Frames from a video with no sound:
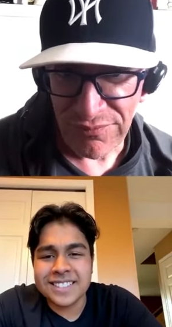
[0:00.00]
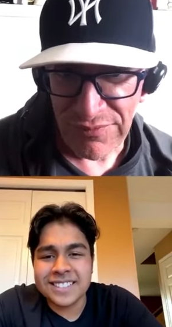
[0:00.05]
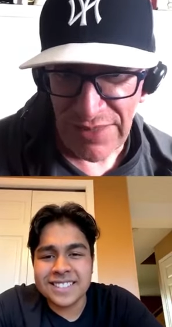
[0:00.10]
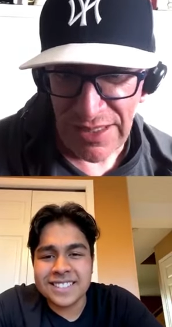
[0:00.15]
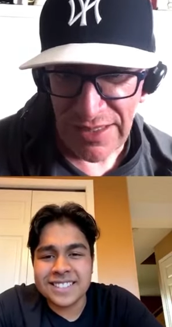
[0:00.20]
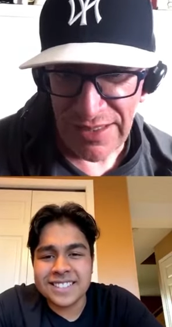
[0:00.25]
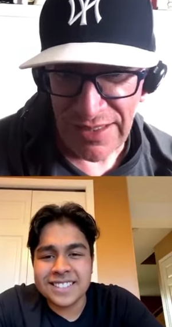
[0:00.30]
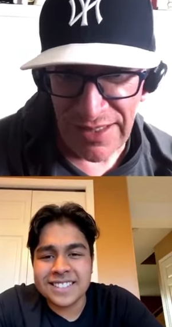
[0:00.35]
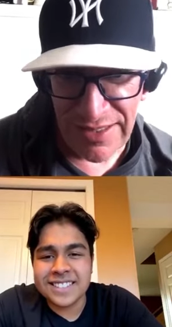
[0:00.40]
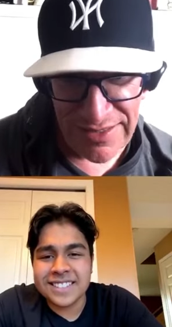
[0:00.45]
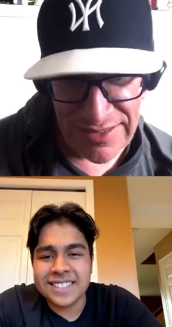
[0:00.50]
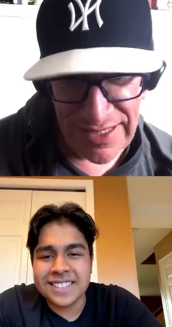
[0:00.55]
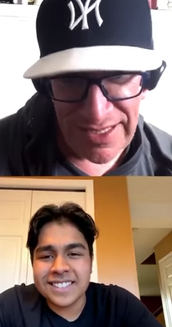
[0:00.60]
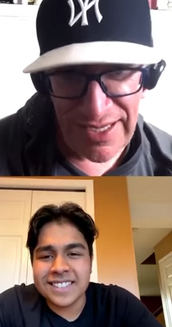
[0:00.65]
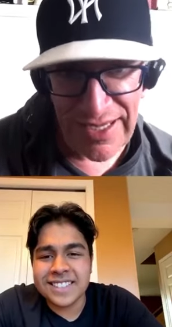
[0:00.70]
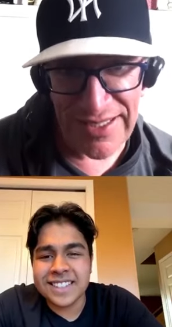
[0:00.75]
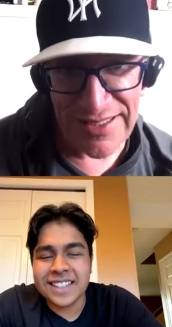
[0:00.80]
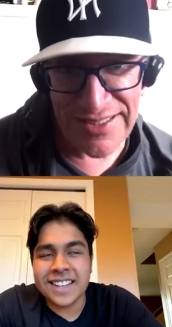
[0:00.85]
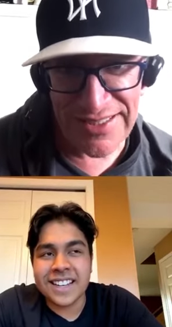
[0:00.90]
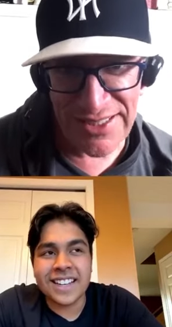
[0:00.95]
Speaker 1: Okay,
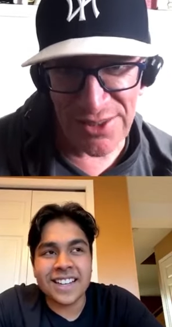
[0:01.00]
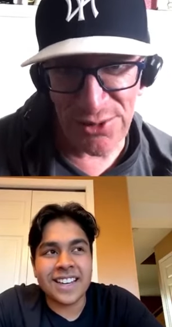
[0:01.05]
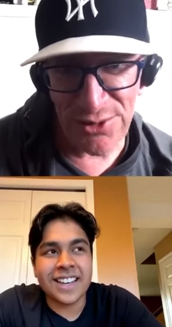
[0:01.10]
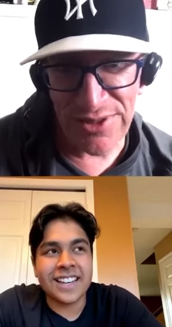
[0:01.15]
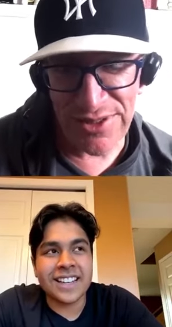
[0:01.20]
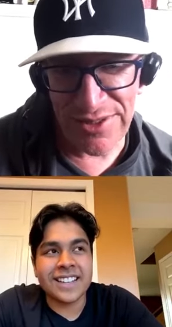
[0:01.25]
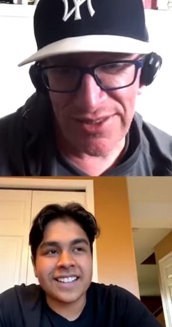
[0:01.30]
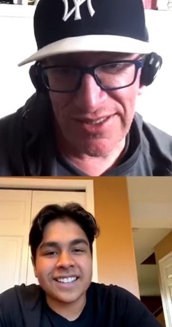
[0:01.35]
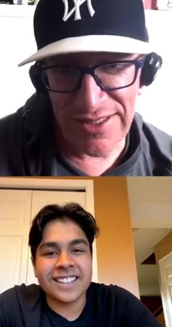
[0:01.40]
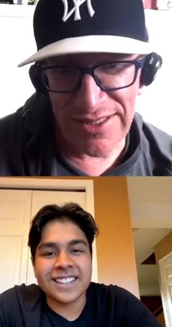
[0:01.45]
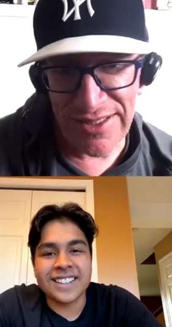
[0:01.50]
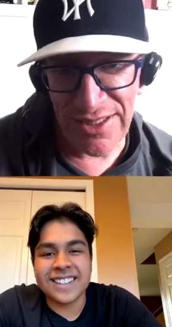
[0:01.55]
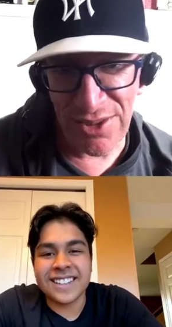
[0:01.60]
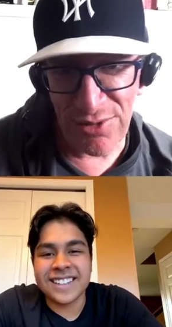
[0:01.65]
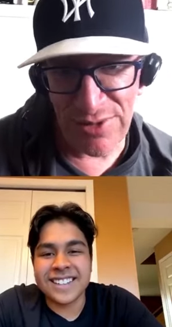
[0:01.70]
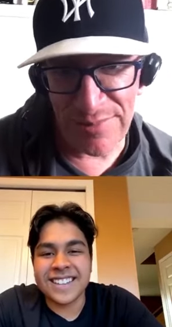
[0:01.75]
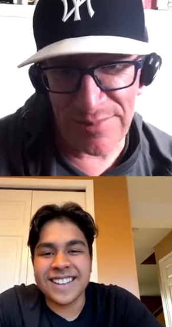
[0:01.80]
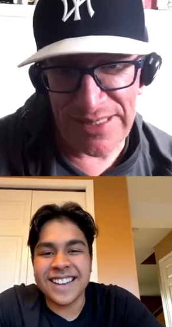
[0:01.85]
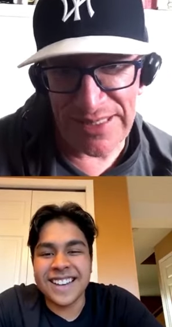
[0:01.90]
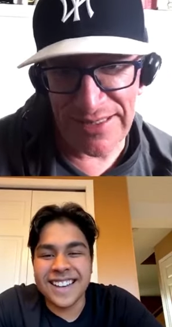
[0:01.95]
so there you go. I
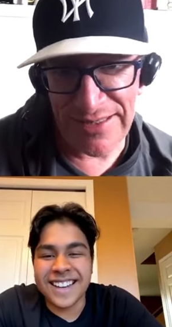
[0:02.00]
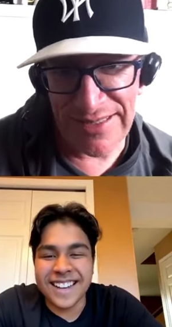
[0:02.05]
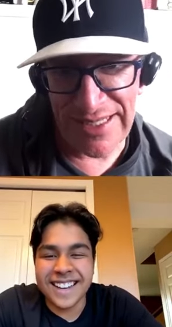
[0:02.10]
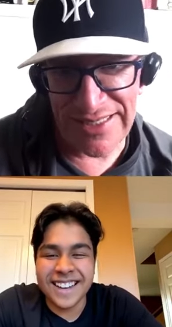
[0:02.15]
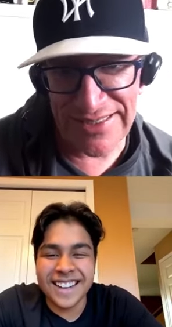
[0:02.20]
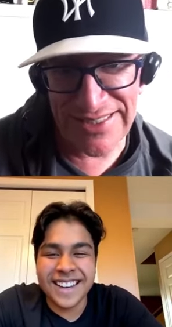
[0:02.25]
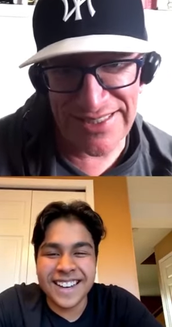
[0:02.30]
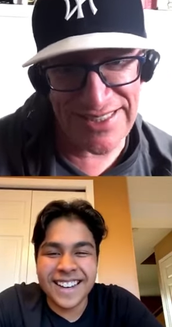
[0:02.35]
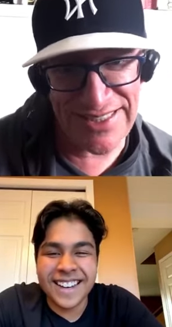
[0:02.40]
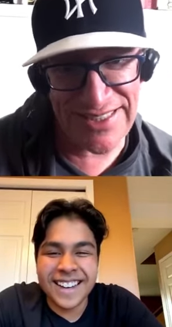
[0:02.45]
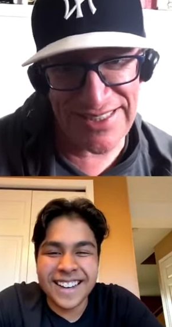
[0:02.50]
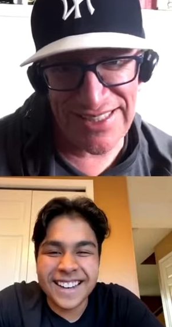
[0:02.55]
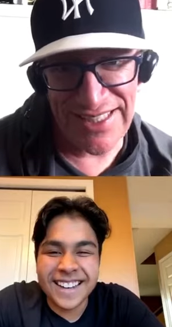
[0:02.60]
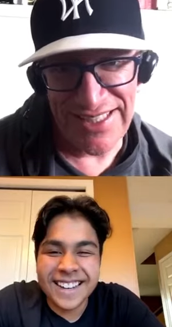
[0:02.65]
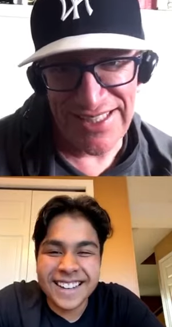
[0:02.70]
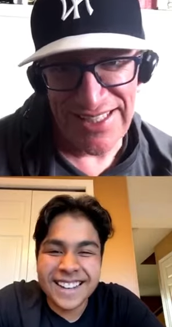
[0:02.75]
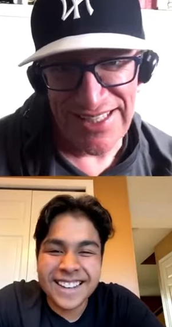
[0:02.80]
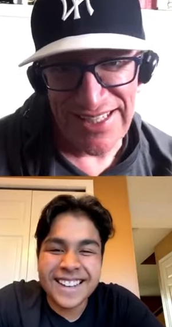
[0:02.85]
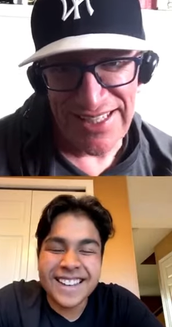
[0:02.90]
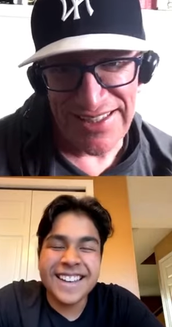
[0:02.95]
mean, that's
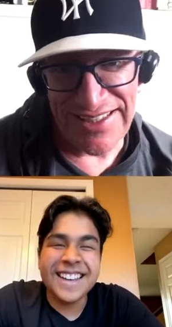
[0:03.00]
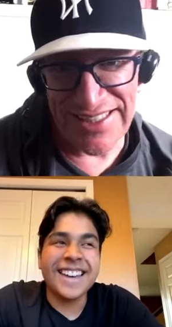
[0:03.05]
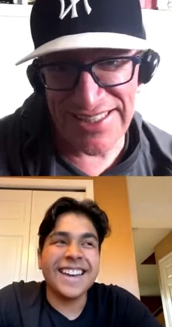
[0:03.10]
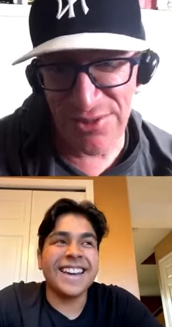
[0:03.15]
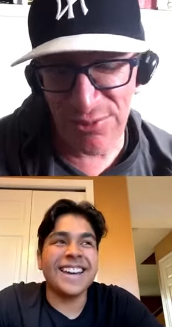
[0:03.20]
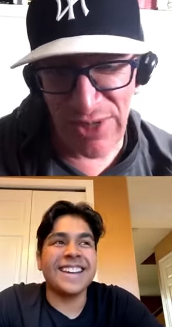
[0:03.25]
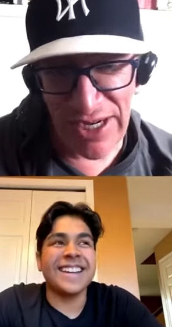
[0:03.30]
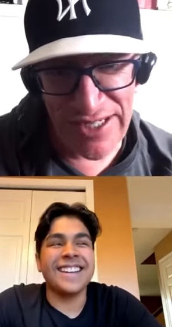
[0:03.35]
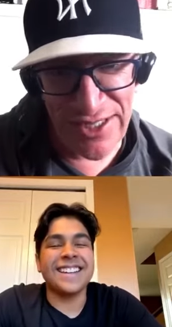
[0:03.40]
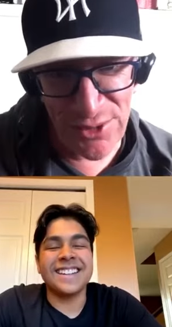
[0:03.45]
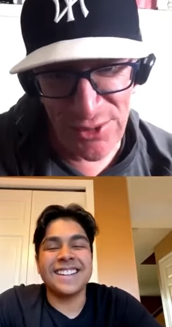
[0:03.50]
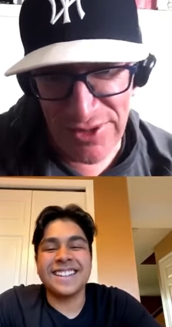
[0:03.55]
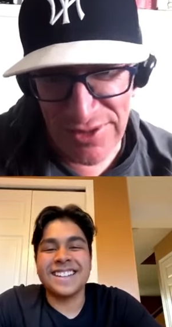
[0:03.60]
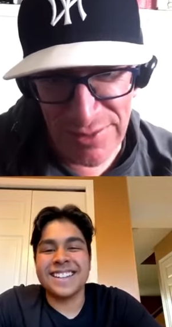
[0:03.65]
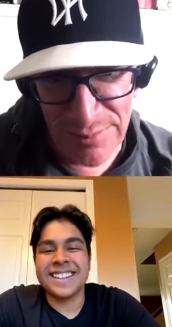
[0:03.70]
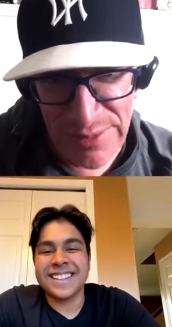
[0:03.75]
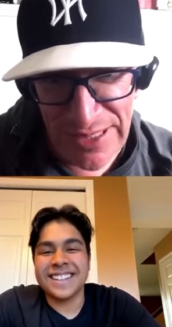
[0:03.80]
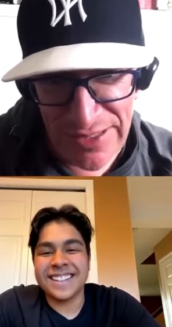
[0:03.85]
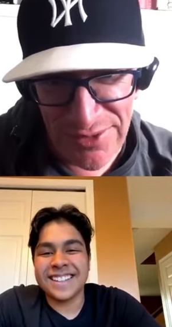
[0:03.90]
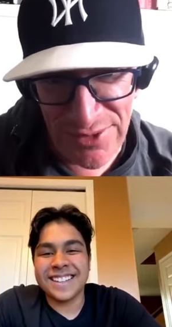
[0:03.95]
that's why you're a
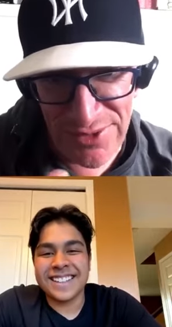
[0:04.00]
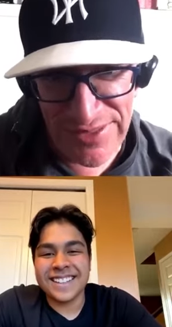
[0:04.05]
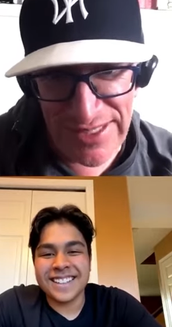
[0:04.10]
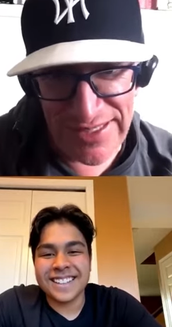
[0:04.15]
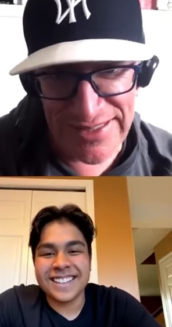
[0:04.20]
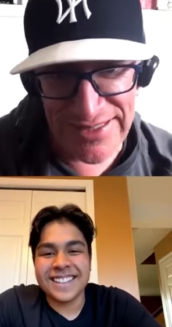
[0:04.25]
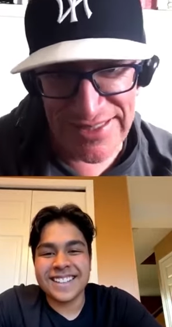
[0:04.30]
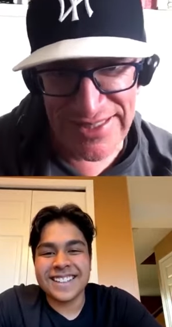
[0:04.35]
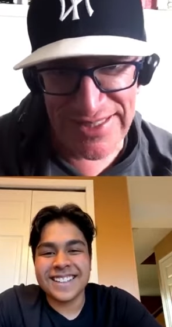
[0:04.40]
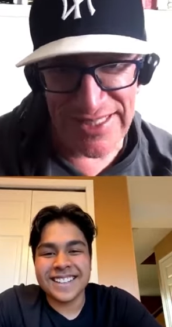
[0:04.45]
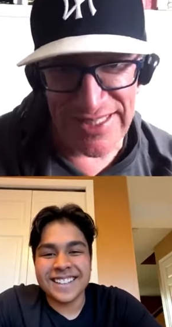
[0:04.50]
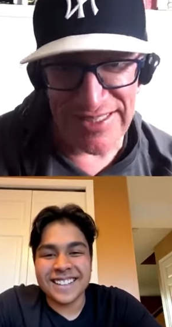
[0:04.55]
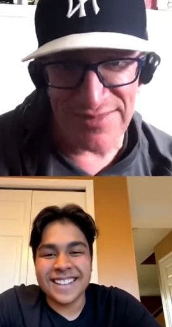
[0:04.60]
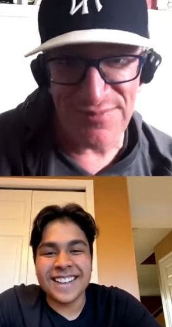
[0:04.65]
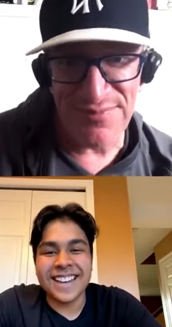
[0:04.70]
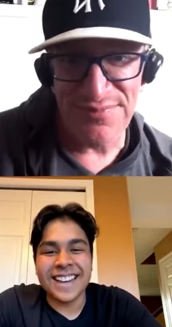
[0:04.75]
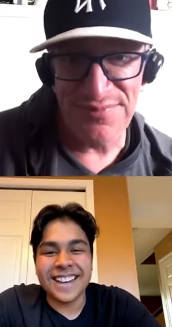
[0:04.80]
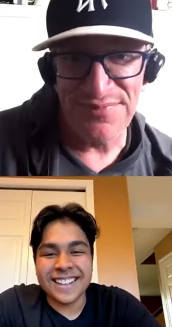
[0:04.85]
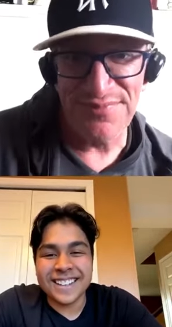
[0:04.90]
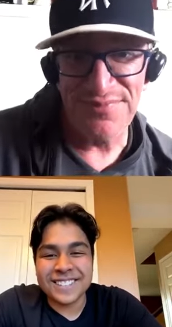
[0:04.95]
libero, then, isn't it?
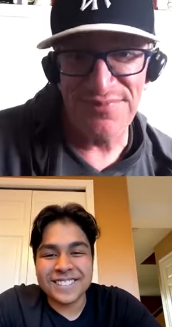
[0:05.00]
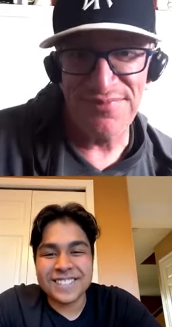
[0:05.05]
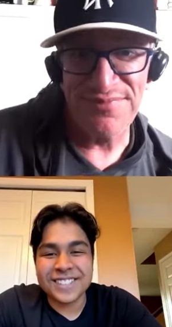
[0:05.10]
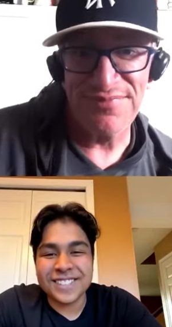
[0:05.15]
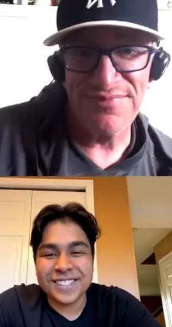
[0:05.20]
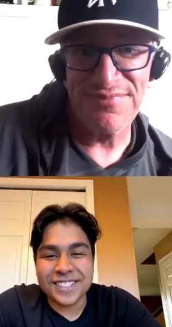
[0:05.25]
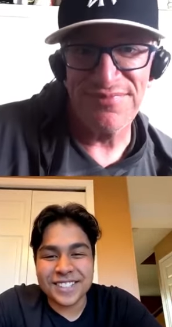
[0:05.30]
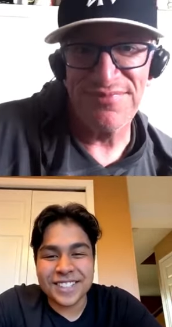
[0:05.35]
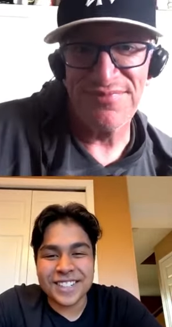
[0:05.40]
Sure.